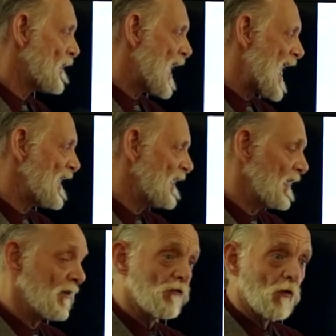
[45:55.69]
That
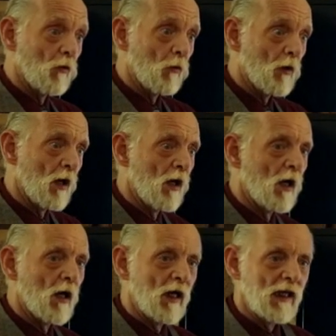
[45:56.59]
is who?
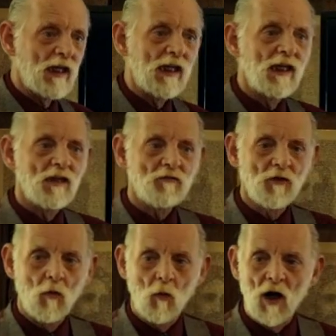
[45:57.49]
He's
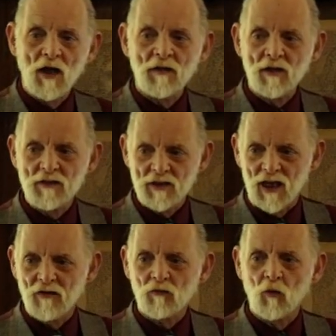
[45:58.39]
the one that
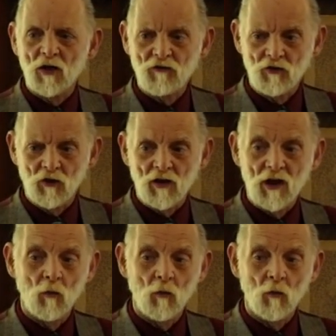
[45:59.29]
says what's good and